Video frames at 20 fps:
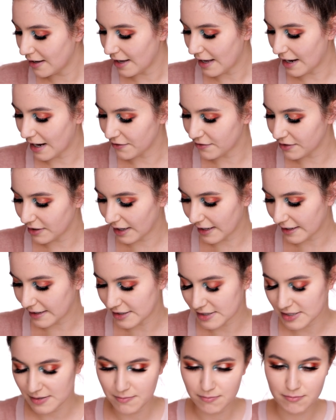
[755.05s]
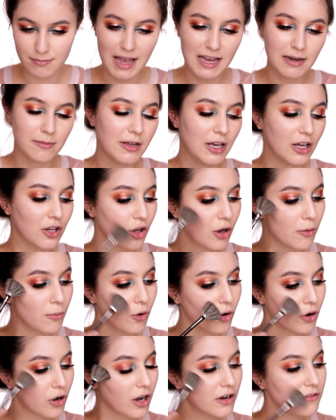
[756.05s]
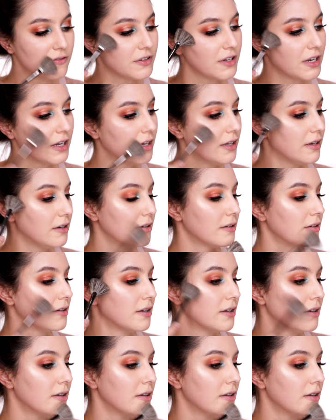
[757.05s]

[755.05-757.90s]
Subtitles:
And I feel like it's made me a lot more confident.